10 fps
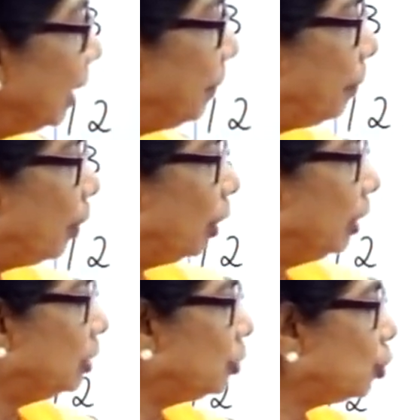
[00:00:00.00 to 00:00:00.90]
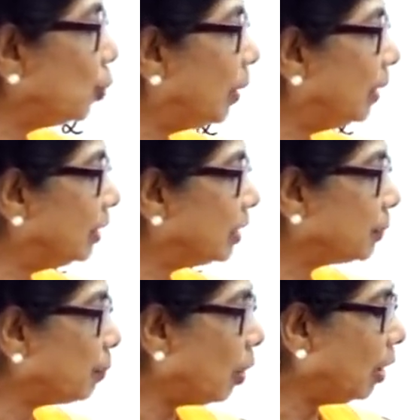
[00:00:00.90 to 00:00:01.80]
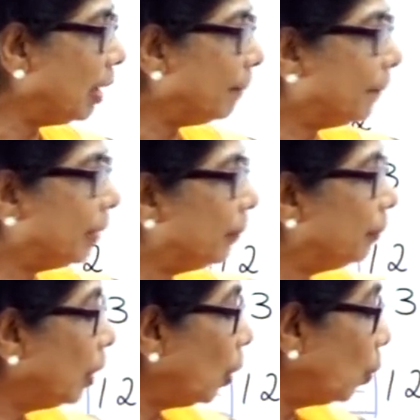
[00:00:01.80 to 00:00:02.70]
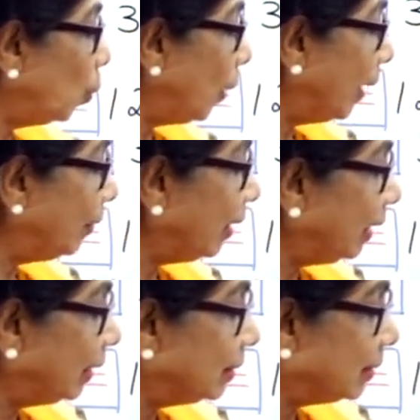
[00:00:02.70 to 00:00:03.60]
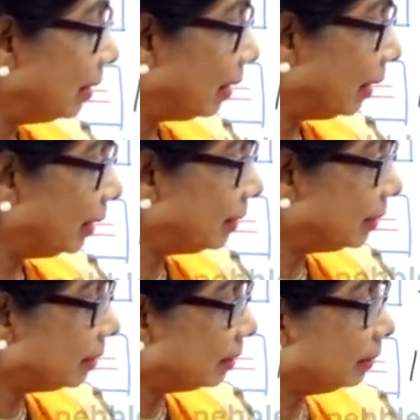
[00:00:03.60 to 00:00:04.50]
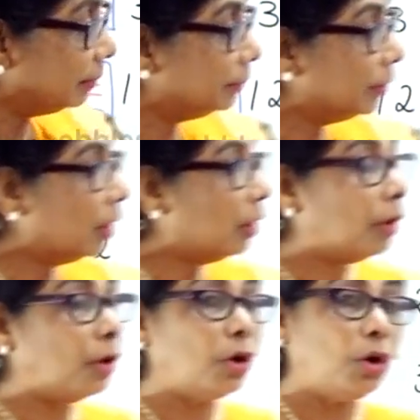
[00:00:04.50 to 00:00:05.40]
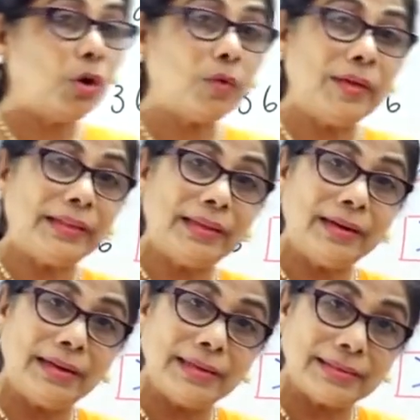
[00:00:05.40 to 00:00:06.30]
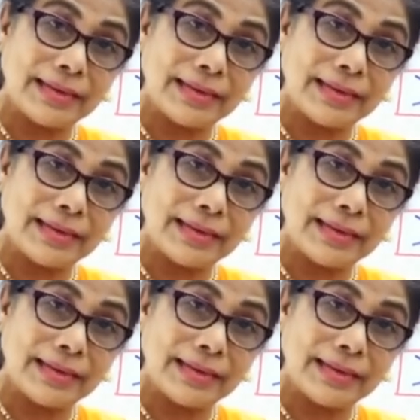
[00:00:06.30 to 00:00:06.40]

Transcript: it points toward the small number. Whether it is greater or whether it is